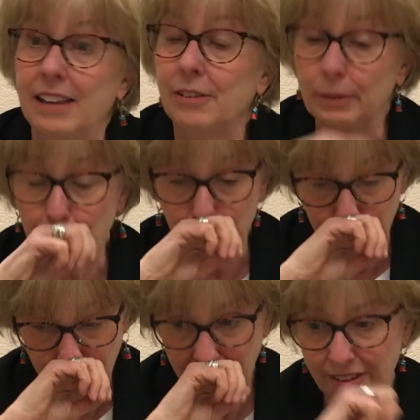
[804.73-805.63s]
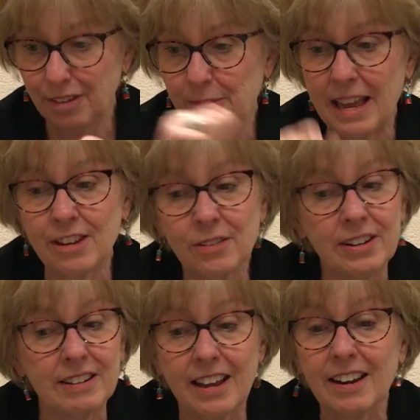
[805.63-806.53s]

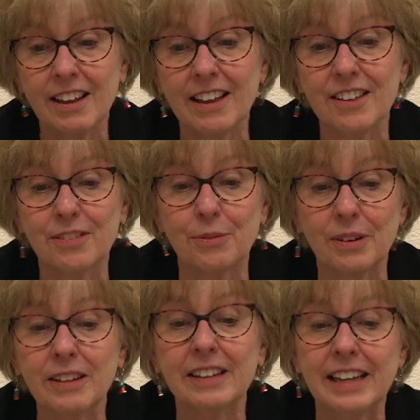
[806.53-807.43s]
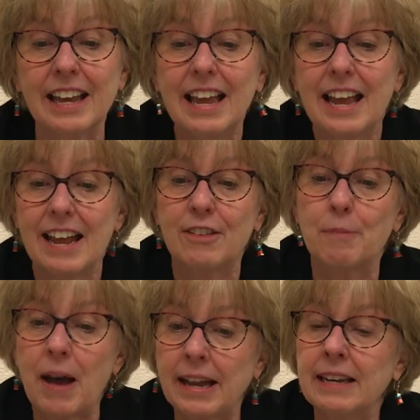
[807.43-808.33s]
Entering data is really, it's
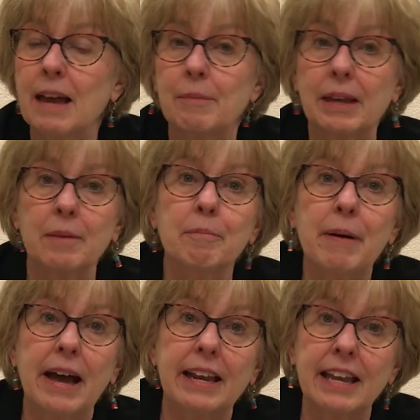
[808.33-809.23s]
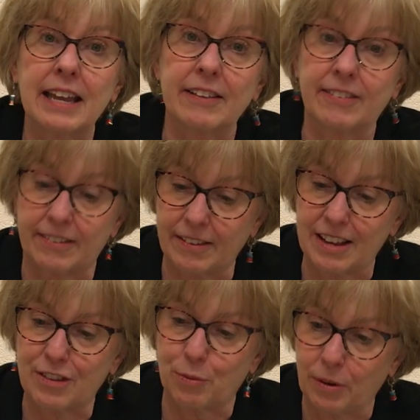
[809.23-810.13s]
mind-numbing, but
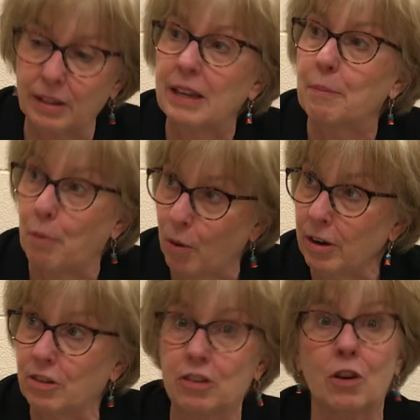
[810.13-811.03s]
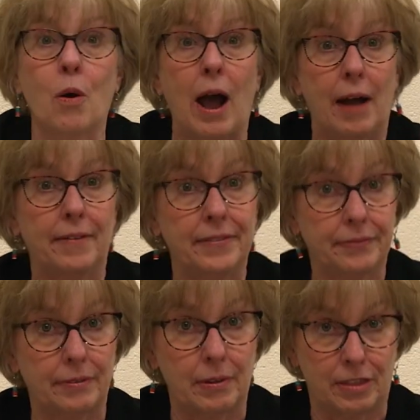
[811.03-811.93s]
it's really important to know
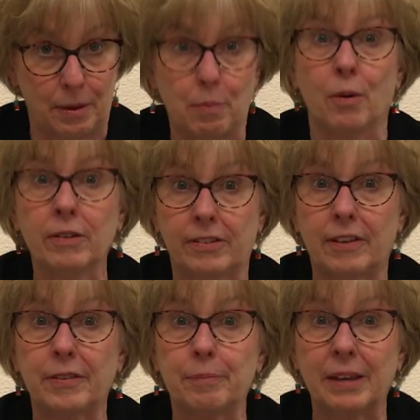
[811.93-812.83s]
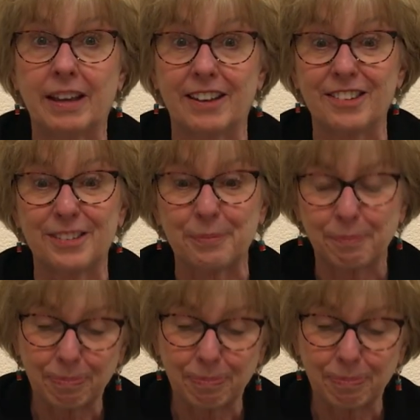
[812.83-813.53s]
the importance of it, because